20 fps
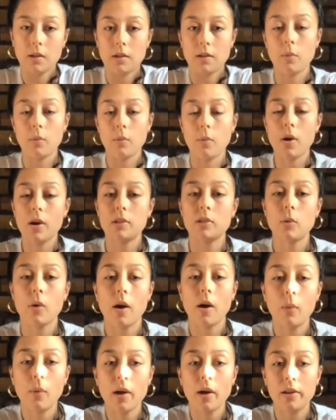it works
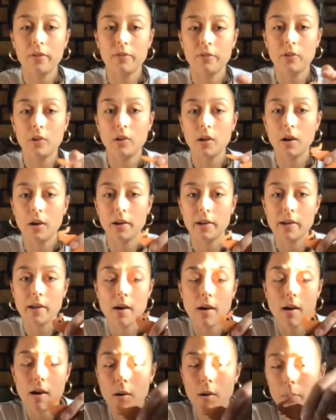quite well if you line it
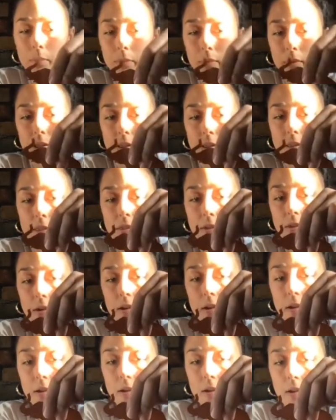up with
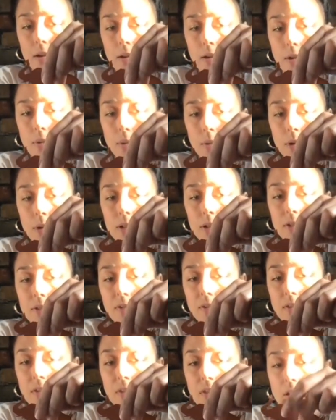one of
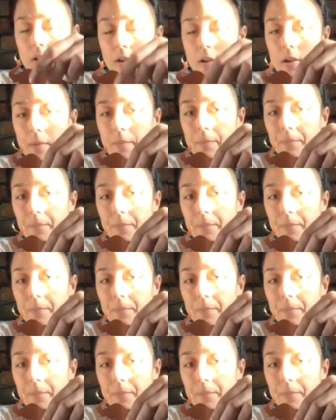the